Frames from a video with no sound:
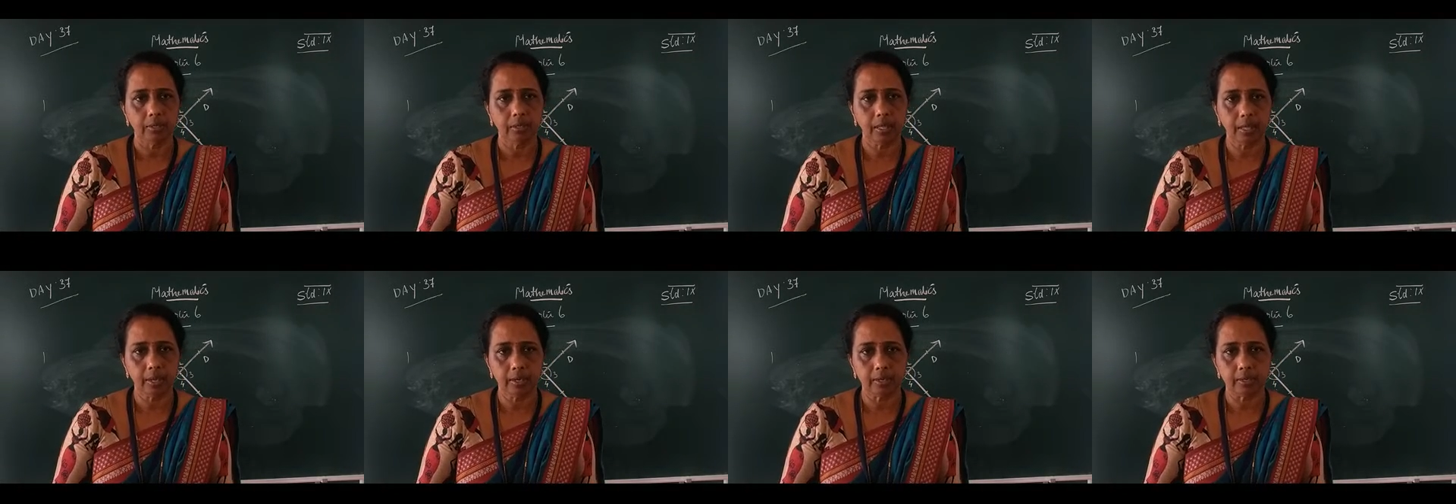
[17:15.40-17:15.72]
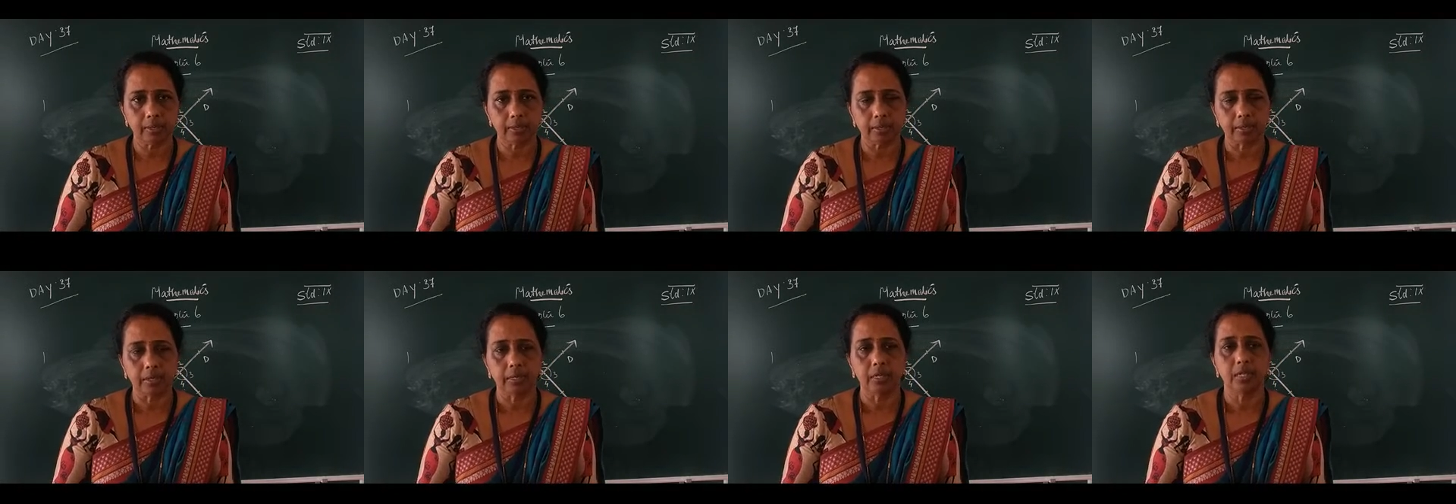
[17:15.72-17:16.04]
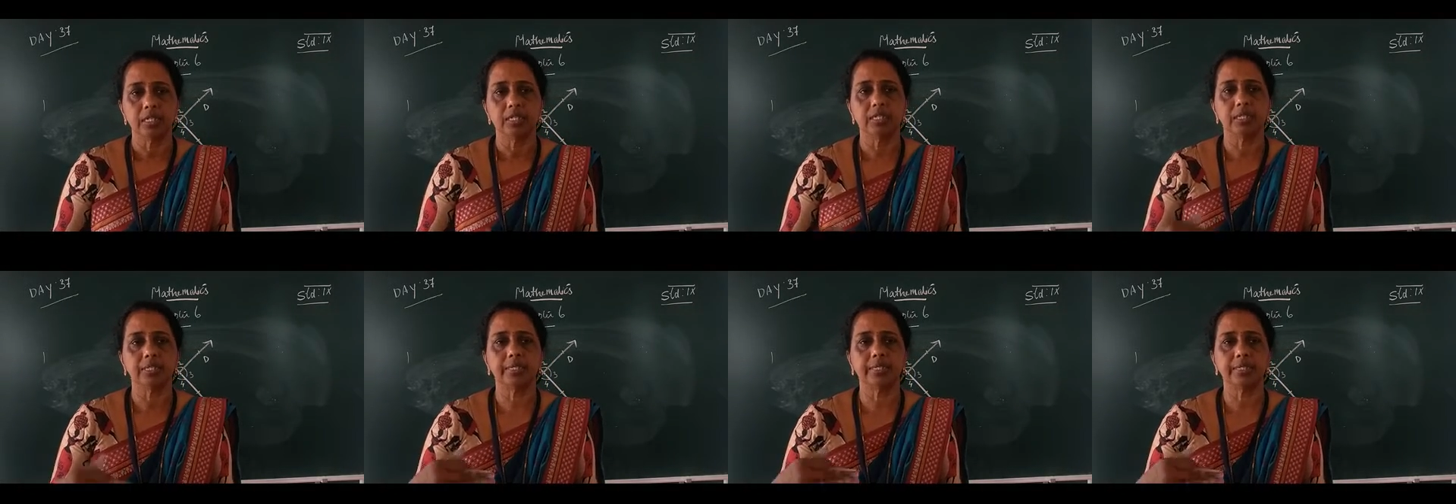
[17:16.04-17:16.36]

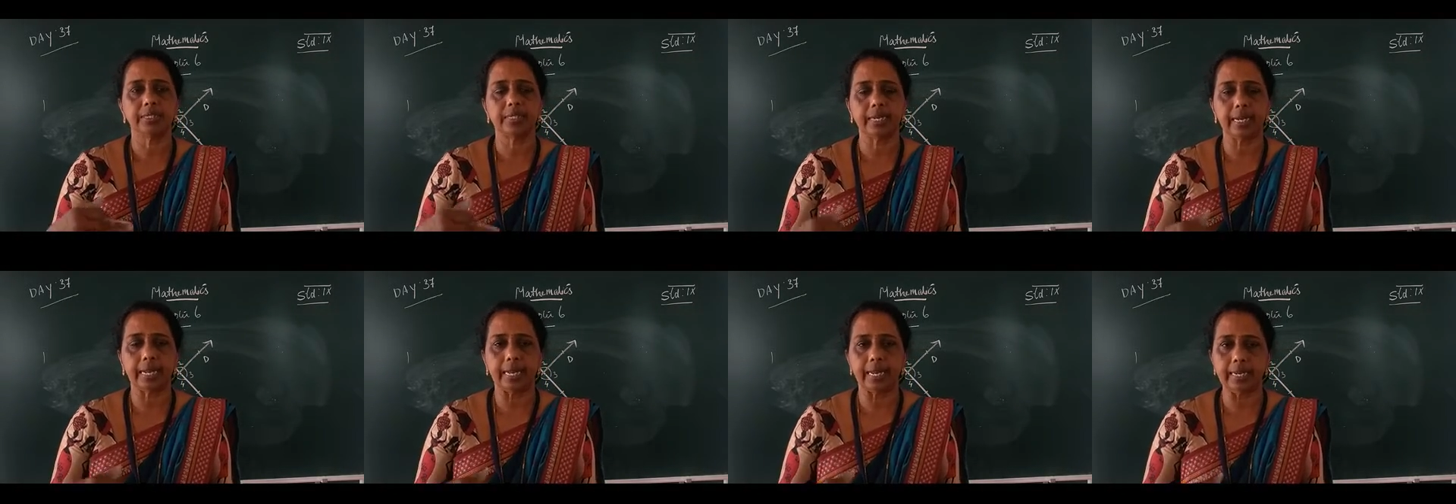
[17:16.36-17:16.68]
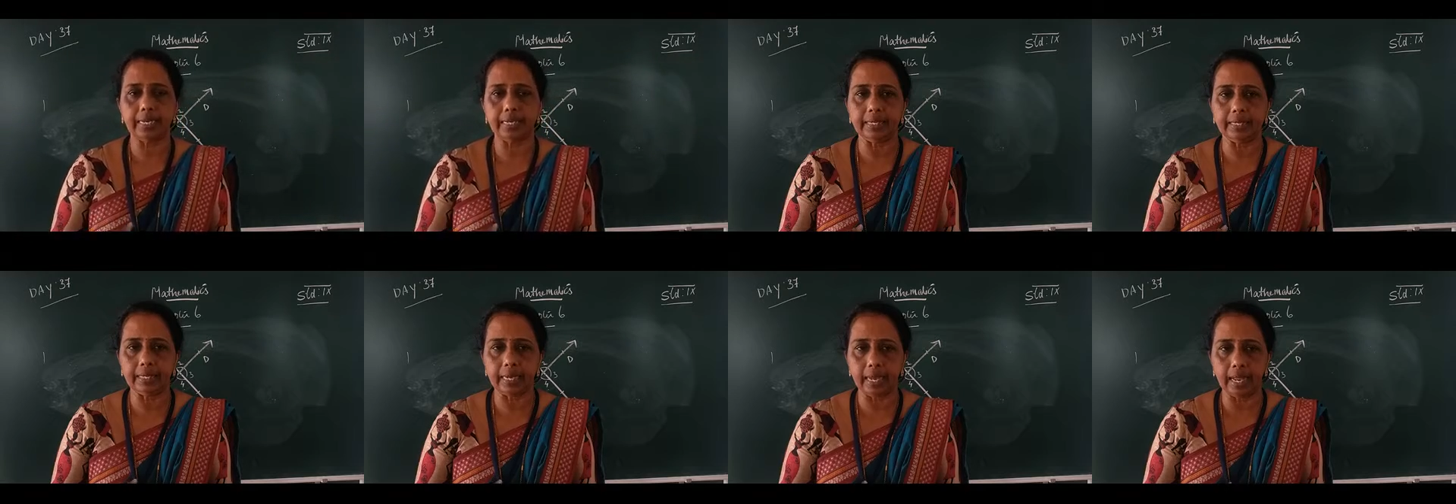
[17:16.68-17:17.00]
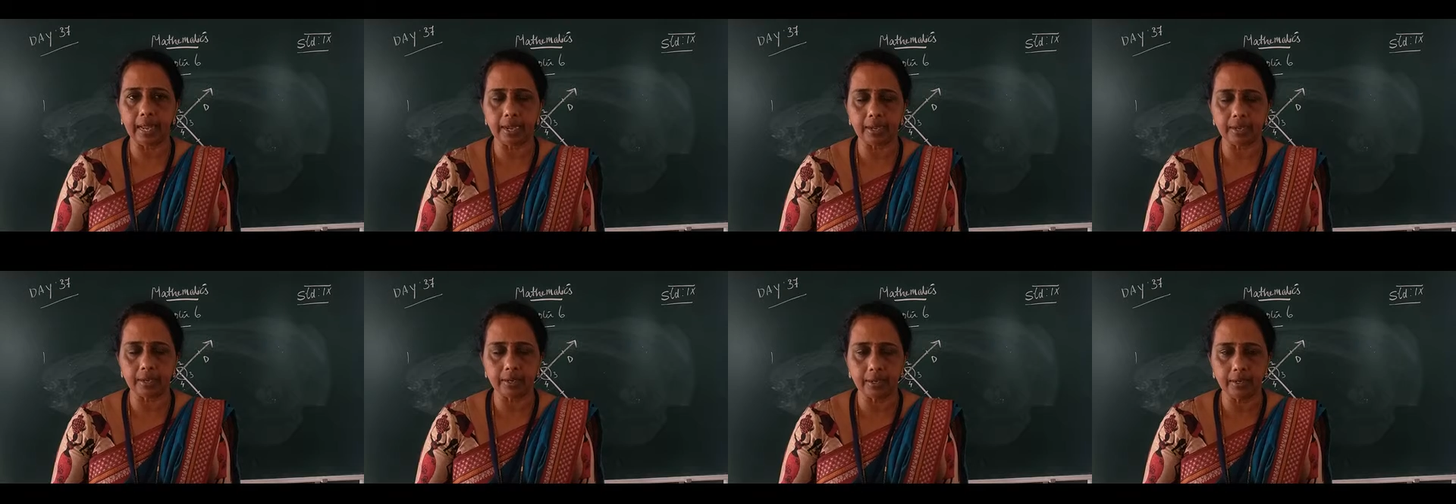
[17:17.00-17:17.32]
then straight
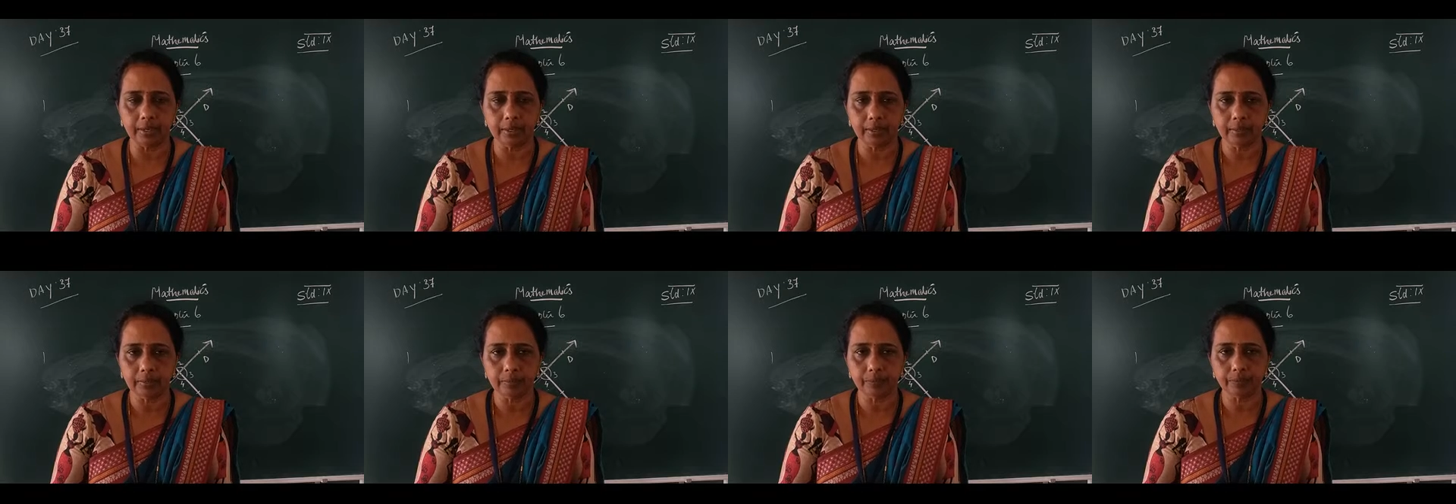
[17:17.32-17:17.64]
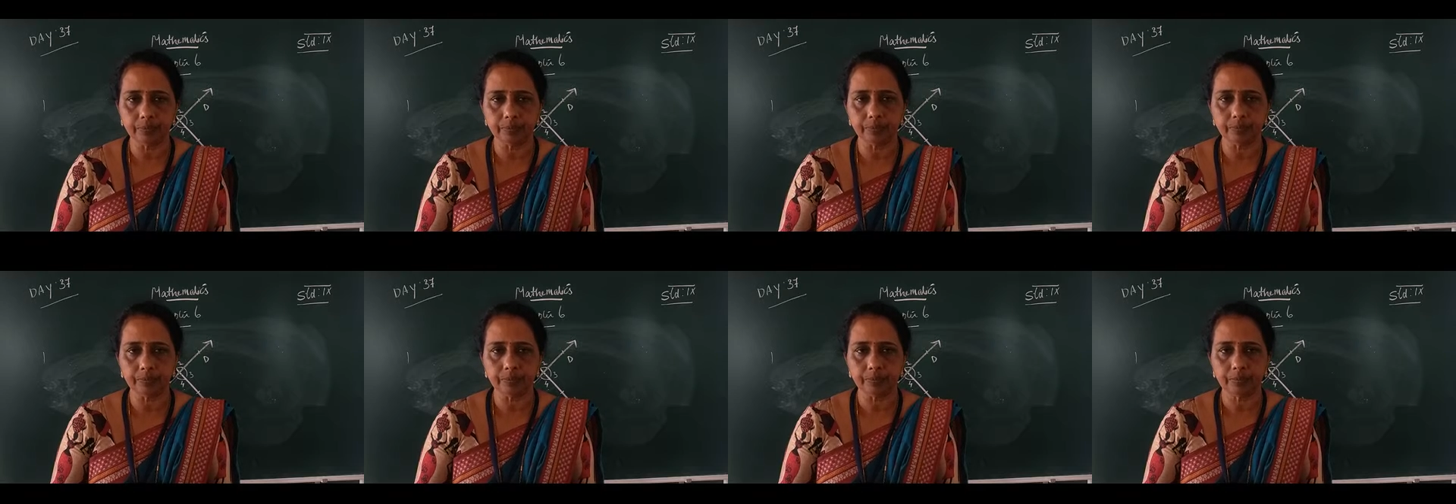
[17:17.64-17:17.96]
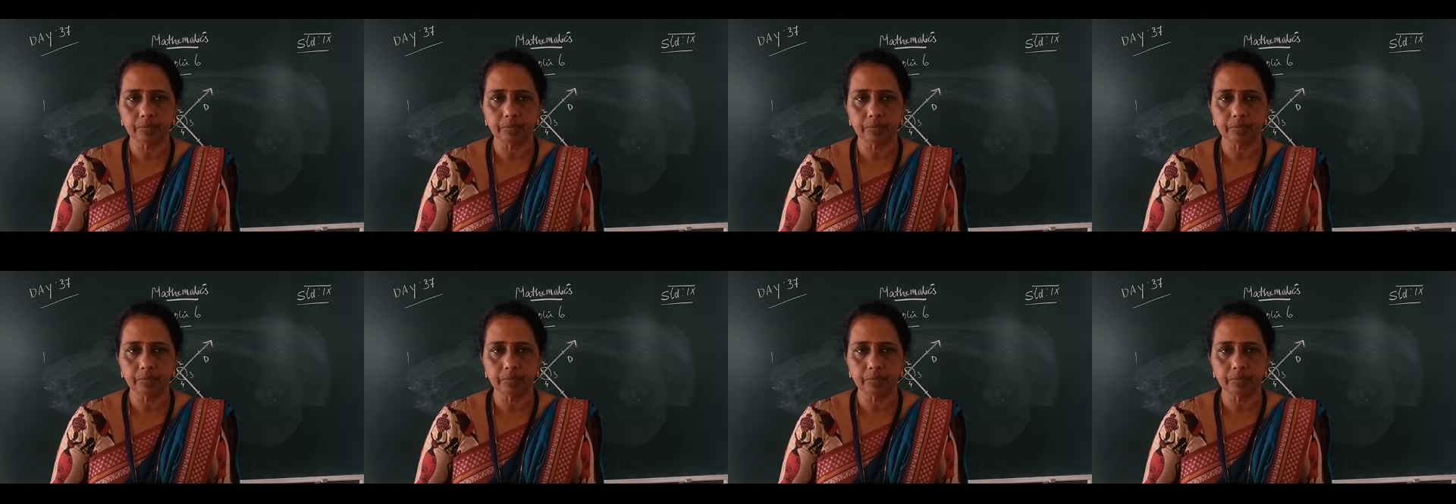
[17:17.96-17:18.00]
angle,